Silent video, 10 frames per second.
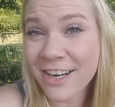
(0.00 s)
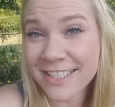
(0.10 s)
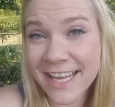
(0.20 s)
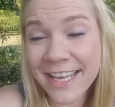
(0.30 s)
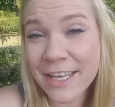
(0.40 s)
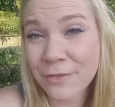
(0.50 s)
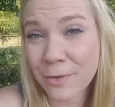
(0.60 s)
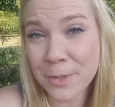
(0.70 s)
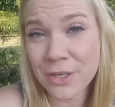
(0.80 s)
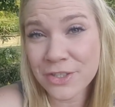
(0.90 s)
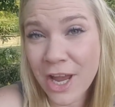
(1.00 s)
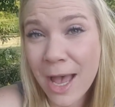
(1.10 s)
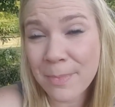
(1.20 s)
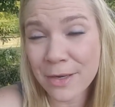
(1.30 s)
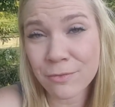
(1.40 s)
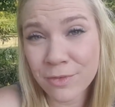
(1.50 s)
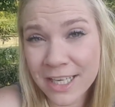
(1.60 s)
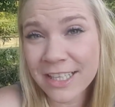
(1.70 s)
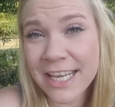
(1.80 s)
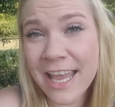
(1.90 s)
are taking from your shop and
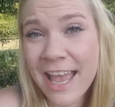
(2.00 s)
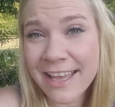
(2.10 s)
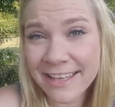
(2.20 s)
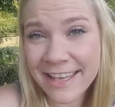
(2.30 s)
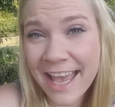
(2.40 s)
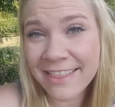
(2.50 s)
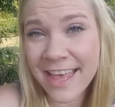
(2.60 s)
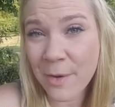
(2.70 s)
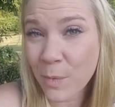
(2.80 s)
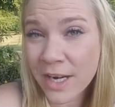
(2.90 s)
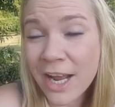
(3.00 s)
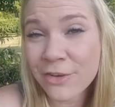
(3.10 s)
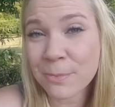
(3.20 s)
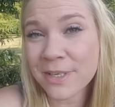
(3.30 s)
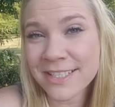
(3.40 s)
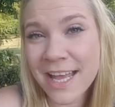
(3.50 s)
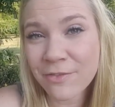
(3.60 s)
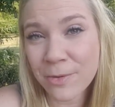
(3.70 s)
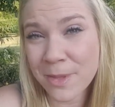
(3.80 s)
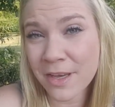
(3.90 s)
really get that 100%
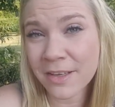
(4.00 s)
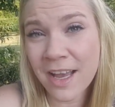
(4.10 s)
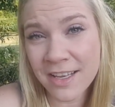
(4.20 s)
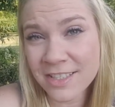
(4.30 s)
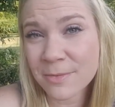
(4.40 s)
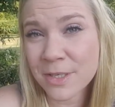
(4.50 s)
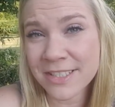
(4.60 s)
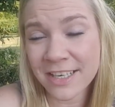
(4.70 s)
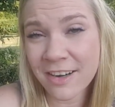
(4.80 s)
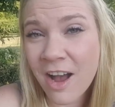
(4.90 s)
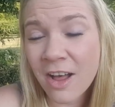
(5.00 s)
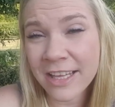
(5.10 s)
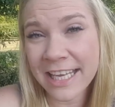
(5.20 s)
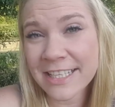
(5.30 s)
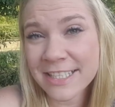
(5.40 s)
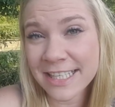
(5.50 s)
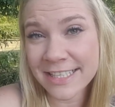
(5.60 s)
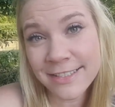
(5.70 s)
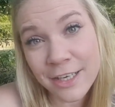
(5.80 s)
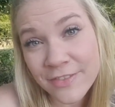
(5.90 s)
from the customers that are calling into these
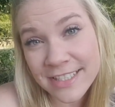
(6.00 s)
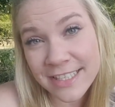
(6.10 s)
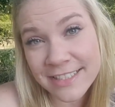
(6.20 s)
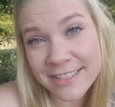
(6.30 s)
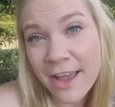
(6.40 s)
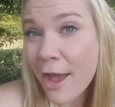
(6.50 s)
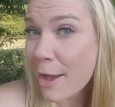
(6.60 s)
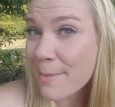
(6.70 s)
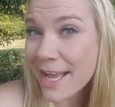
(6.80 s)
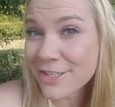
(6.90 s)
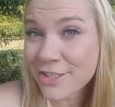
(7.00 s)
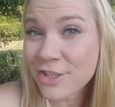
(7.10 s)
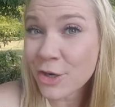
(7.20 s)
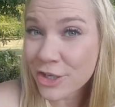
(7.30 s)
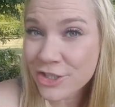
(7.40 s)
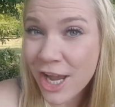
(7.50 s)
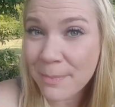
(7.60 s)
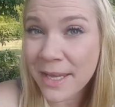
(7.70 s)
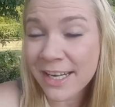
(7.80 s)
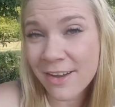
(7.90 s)
services. Imagine your
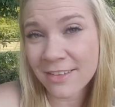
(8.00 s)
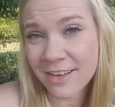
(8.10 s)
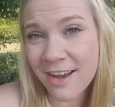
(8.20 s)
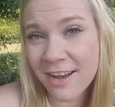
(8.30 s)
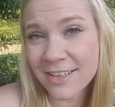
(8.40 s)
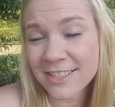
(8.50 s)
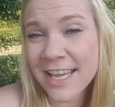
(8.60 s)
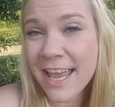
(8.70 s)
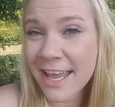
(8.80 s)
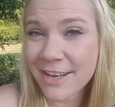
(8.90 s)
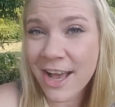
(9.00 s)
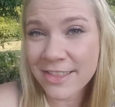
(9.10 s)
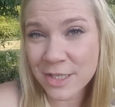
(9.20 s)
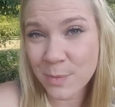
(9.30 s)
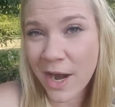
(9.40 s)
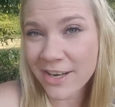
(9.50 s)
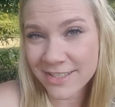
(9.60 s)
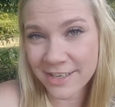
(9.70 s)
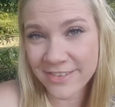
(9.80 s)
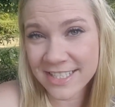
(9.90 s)
shop getting all the calls and not these wire
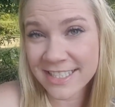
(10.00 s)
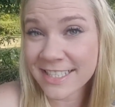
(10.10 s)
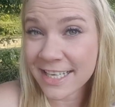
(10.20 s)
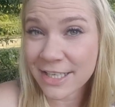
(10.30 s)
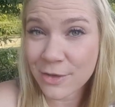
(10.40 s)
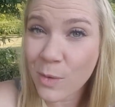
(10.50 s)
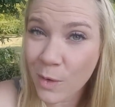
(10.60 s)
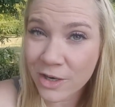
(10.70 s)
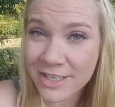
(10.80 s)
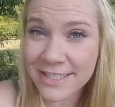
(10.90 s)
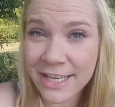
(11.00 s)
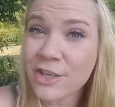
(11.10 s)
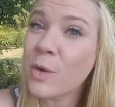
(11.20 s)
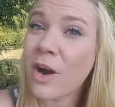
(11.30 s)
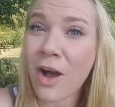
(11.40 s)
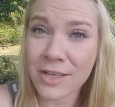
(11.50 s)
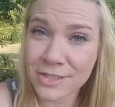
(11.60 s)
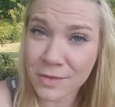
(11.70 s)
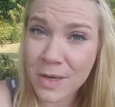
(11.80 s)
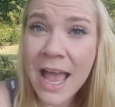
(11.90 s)
services sending you orders that you are
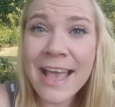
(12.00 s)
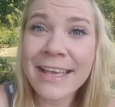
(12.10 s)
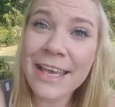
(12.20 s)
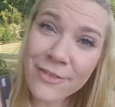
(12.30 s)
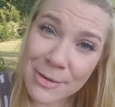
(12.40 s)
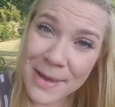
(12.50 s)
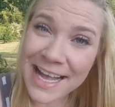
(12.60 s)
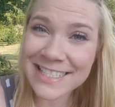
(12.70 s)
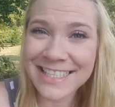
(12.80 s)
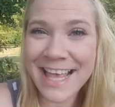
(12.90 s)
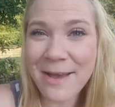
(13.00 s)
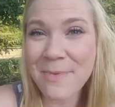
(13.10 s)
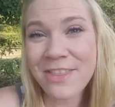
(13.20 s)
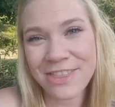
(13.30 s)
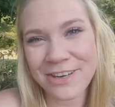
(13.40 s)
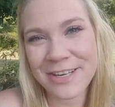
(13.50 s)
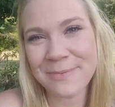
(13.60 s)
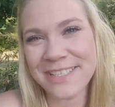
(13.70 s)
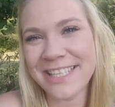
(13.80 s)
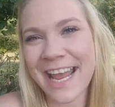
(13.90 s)
also giving back to them
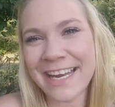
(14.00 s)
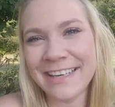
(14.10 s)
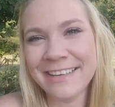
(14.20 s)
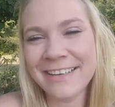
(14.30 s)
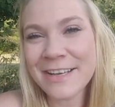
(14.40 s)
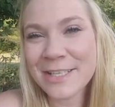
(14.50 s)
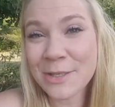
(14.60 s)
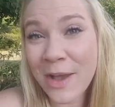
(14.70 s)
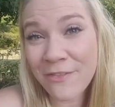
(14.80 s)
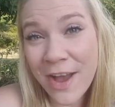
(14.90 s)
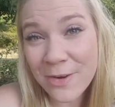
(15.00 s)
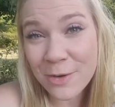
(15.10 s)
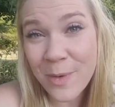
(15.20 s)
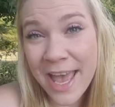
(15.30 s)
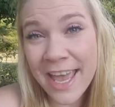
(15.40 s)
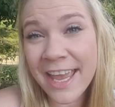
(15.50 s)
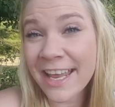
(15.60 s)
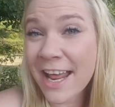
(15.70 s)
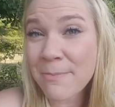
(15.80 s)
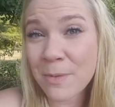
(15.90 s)
30%. So I found a way,
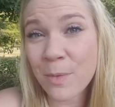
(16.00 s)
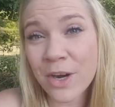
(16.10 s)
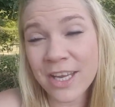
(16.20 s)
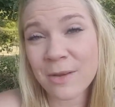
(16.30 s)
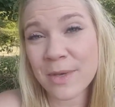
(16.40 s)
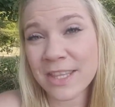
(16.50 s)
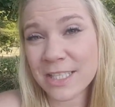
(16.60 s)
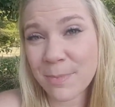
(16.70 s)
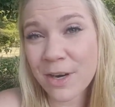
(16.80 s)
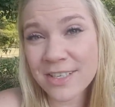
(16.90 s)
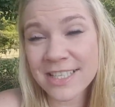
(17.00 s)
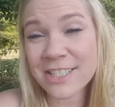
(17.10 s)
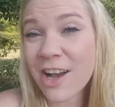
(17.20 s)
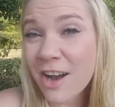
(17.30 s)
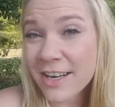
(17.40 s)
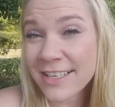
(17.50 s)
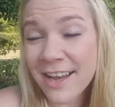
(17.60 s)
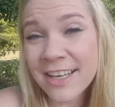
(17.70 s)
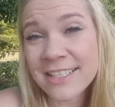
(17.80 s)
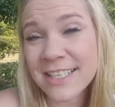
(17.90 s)
and I've been working with this person, Todd
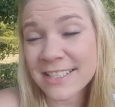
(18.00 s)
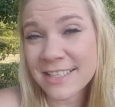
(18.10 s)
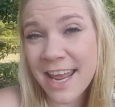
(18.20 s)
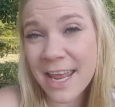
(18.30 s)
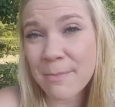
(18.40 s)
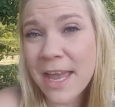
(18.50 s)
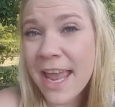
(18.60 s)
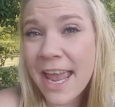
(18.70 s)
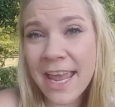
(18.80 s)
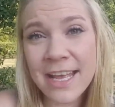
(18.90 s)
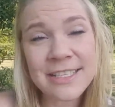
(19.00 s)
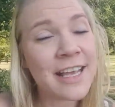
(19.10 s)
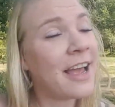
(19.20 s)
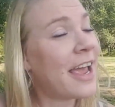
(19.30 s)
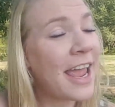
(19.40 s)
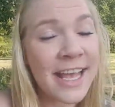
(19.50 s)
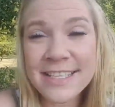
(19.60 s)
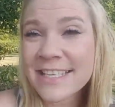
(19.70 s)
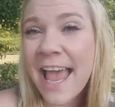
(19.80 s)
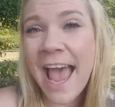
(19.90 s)
Young is his name, and
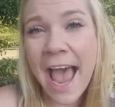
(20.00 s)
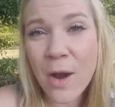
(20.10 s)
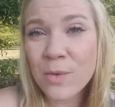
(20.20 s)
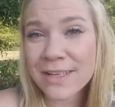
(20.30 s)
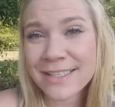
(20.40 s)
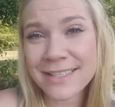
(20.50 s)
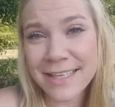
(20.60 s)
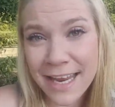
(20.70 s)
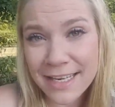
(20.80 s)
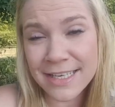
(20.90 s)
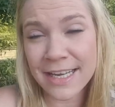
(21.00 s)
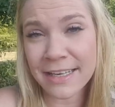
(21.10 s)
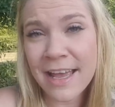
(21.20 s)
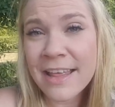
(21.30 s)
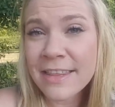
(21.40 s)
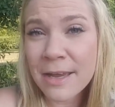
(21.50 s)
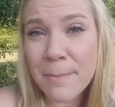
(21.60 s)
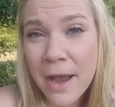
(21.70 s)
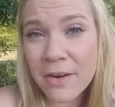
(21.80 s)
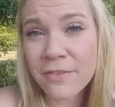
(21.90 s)
it's outstanding. The
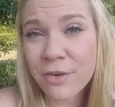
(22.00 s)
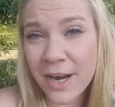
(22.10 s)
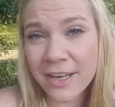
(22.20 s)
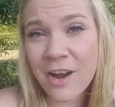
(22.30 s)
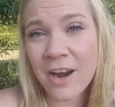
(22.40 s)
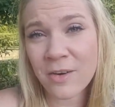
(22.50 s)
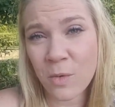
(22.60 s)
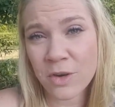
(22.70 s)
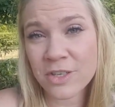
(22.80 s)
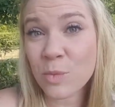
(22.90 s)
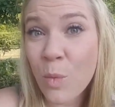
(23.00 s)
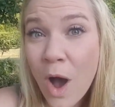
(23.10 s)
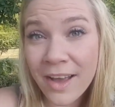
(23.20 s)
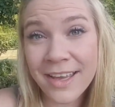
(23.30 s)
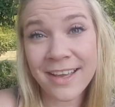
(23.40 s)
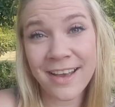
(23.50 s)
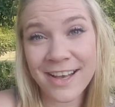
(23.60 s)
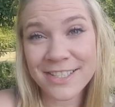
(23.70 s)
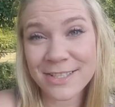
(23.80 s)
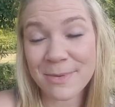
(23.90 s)
amount of credit card orders, walk-in
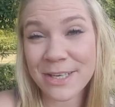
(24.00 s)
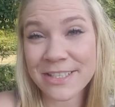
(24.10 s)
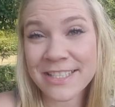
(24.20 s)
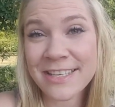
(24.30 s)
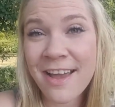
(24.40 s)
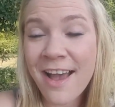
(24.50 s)
customers,